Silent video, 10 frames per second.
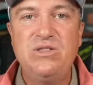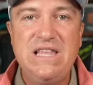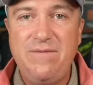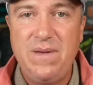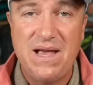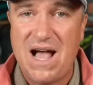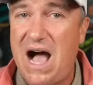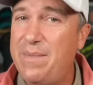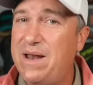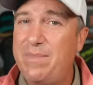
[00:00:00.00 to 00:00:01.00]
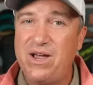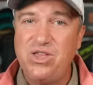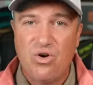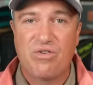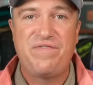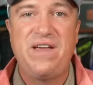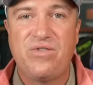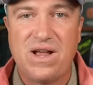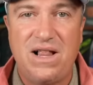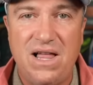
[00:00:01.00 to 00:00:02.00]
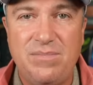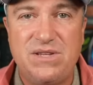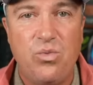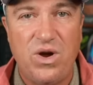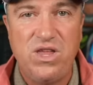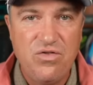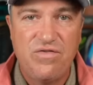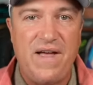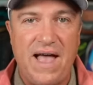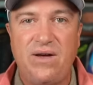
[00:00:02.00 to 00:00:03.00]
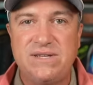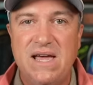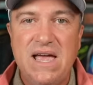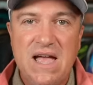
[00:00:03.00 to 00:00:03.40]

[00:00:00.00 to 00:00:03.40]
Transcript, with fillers: Leave me a comment about your favorite clubs and what you found